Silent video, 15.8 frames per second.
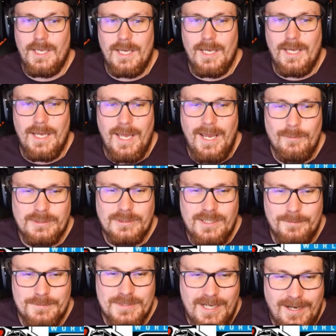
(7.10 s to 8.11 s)
Hey, what's
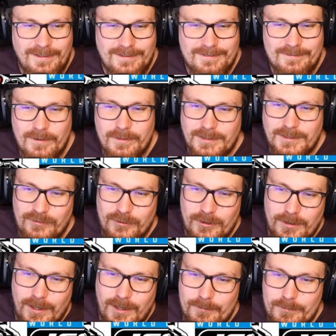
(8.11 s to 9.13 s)
up, Zach? Thanks
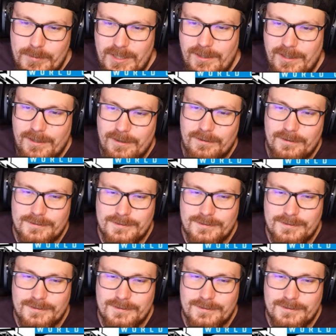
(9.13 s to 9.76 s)
for being here.